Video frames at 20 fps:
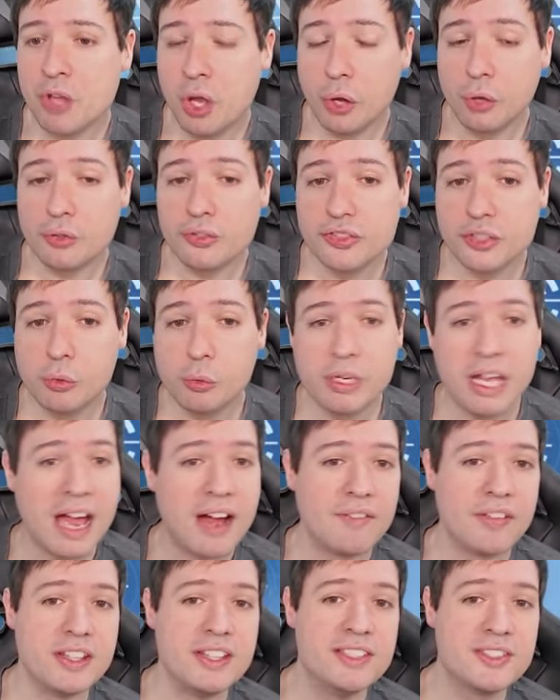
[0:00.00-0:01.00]
Also, we
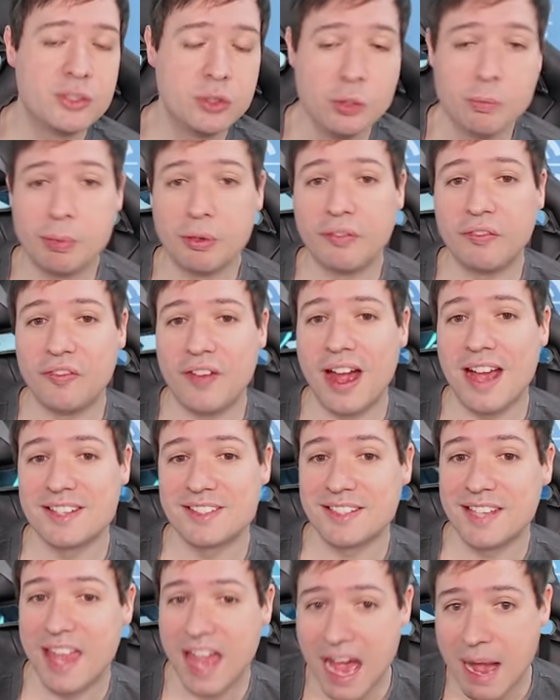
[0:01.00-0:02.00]
have a super fast